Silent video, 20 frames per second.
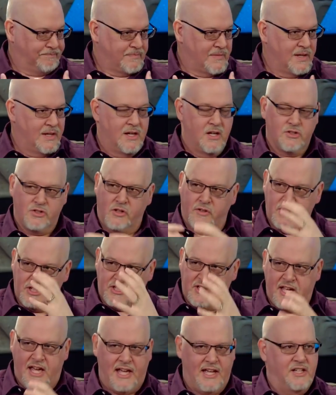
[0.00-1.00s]
Mm -hmm. So this
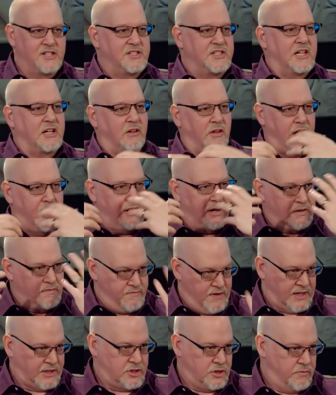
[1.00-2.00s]
king is declaring
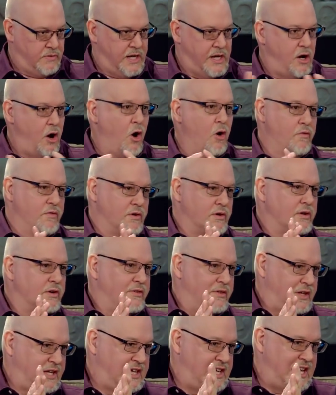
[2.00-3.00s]
victory over
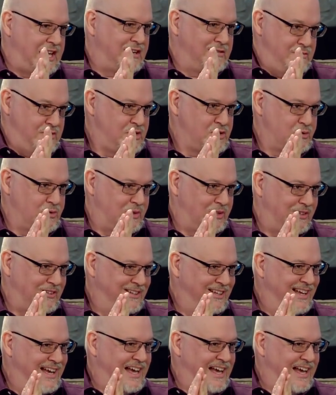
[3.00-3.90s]
the king of Israel.